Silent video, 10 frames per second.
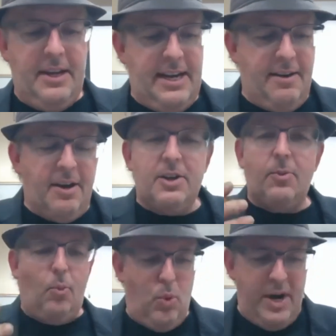and
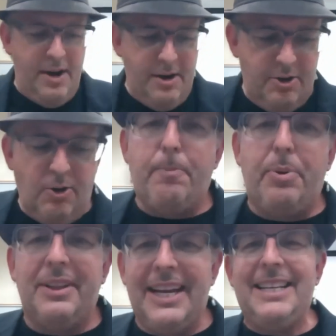where your
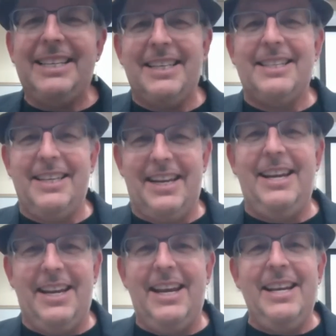place is
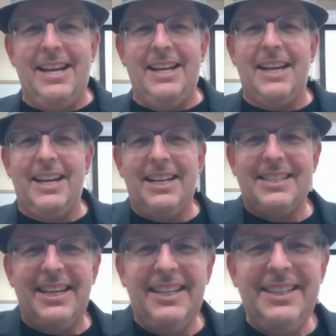in it. And
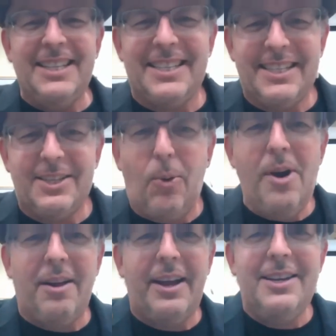it's in the
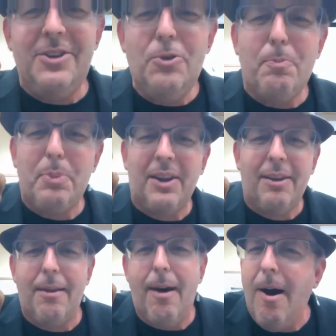soil, and you
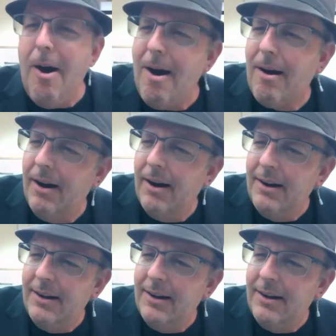belong.